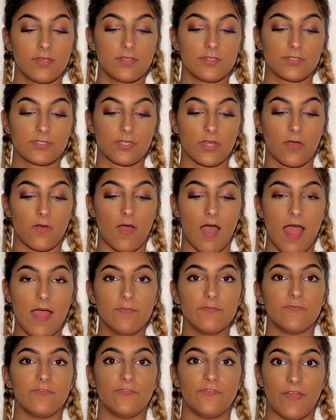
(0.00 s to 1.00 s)
So
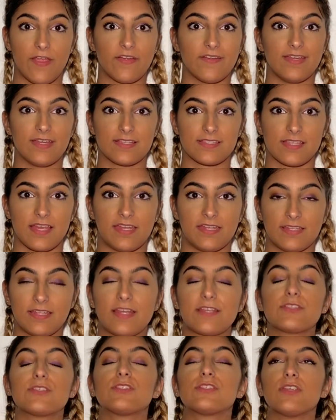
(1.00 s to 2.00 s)
I'm very excited,
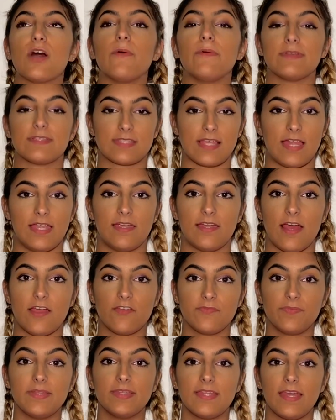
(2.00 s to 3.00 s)
like so excited.
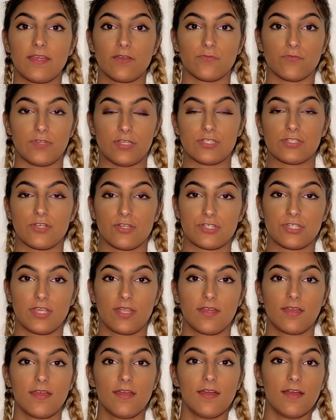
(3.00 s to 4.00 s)
I've been like
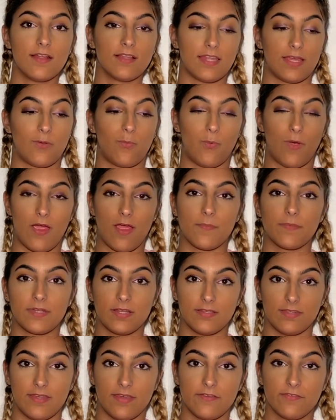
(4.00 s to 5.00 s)
researching like where I'm going
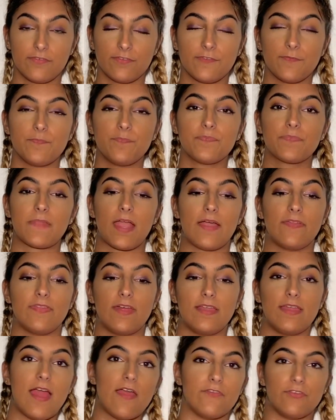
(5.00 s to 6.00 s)
to live and
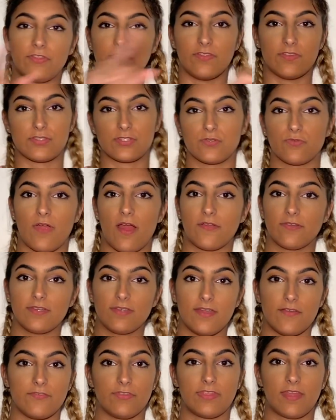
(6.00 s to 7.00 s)
then everything that's around it
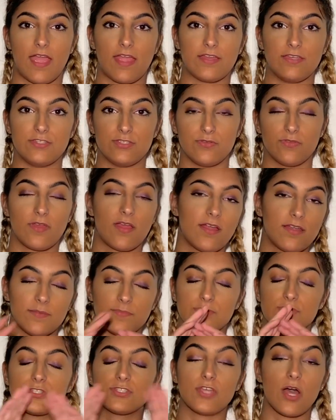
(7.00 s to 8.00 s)
and everything I can do there. And I'm
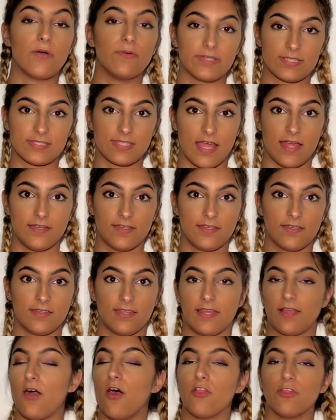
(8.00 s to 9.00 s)
so excited, and
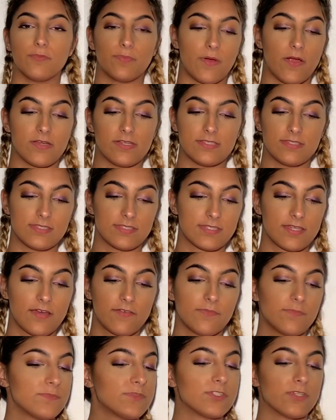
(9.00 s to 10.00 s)
like all the parties and
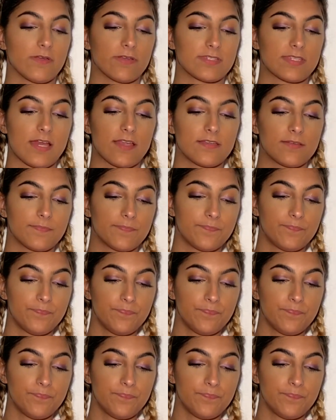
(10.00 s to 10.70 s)
stuff, so excited.